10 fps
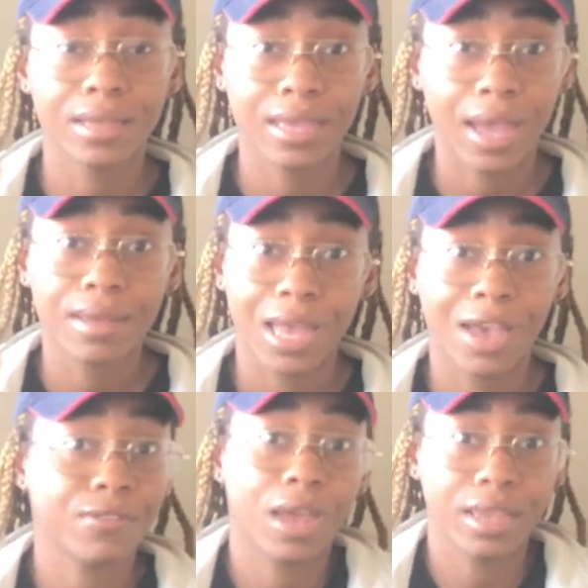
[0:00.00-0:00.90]
yeah,
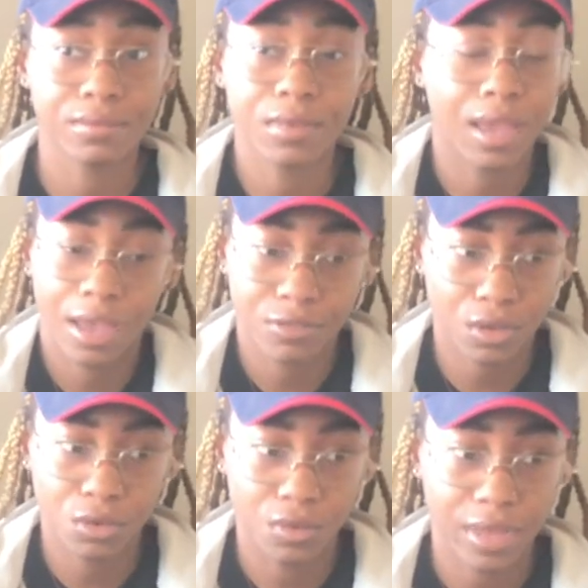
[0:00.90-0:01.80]
I have to
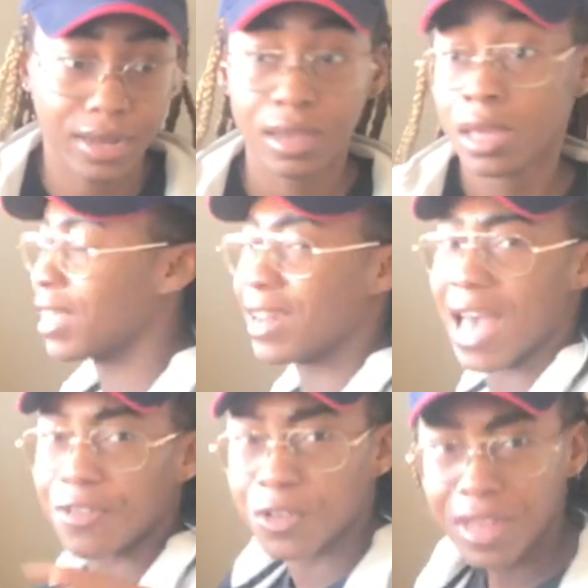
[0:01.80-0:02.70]
go do that. But then after